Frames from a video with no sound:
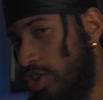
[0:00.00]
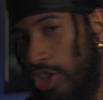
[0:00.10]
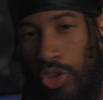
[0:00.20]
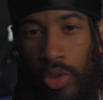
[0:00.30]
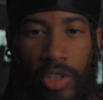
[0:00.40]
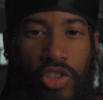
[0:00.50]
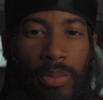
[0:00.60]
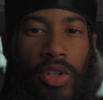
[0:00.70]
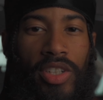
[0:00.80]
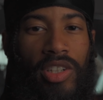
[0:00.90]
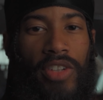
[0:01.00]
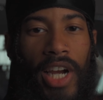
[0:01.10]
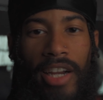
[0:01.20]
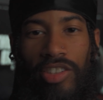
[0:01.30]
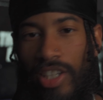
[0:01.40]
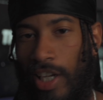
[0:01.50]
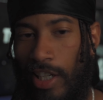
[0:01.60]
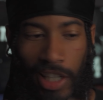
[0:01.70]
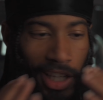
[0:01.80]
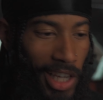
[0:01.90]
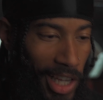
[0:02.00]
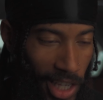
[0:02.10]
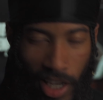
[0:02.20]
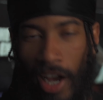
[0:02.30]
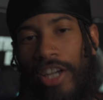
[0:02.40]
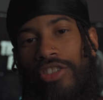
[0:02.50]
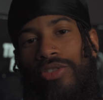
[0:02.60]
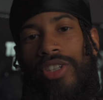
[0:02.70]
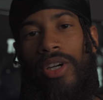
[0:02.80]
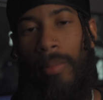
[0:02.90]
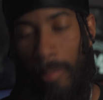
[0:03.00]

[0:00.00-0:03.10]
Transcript: is good, YouTube? It is your boy Xavier Ashton, aka Ashton Royale,